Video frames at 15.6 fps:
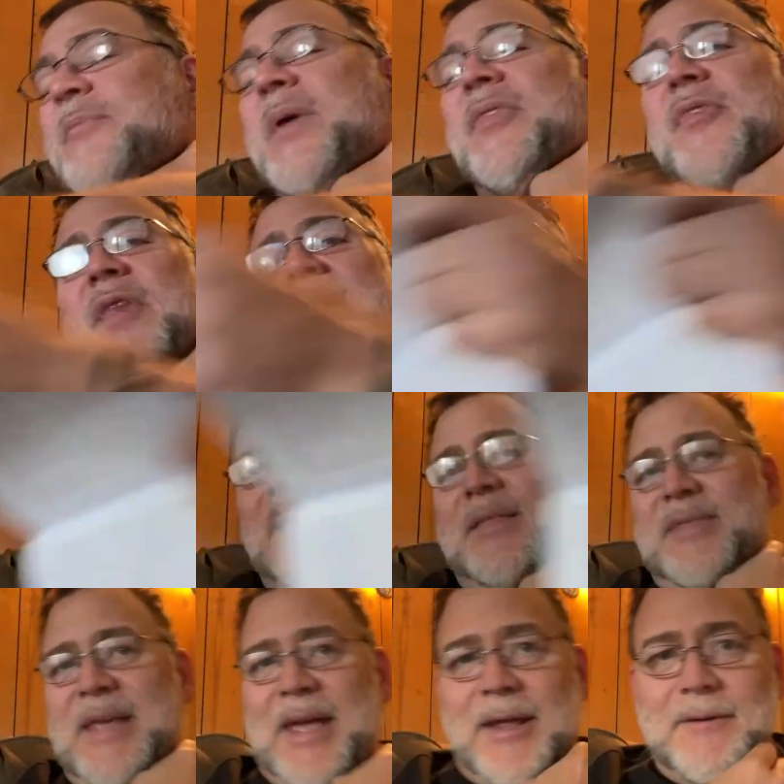but think
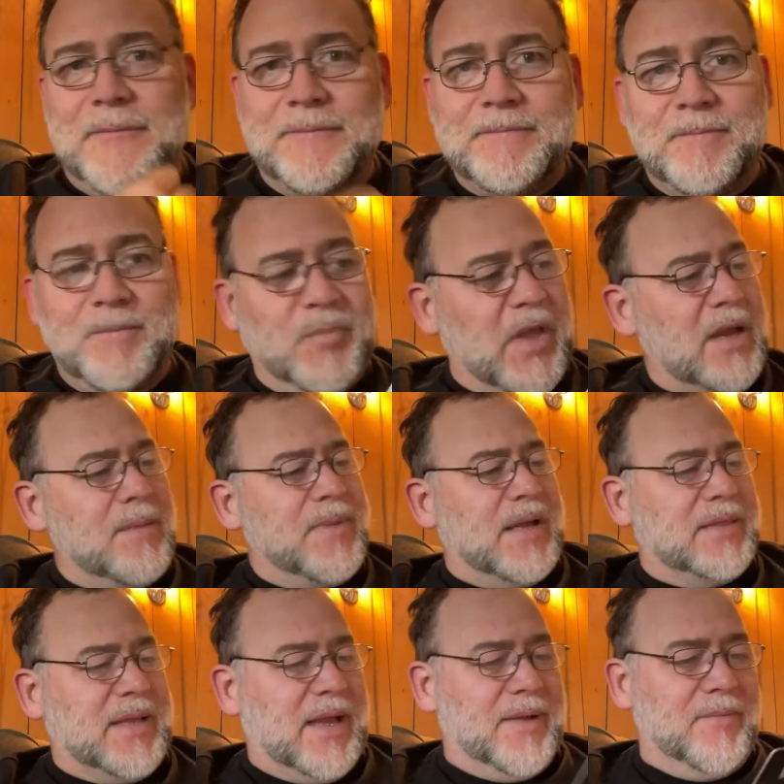about that. Think
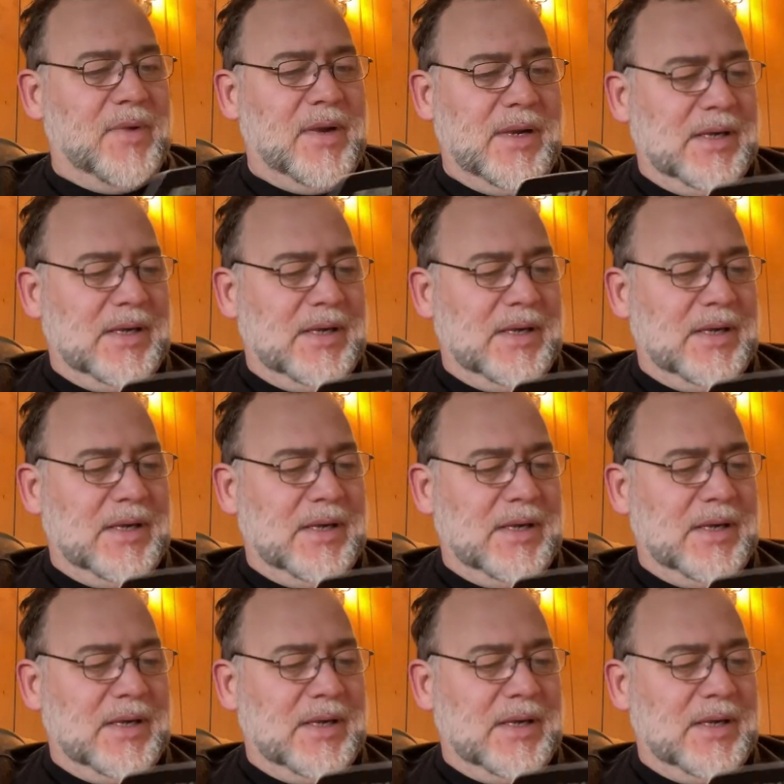about that.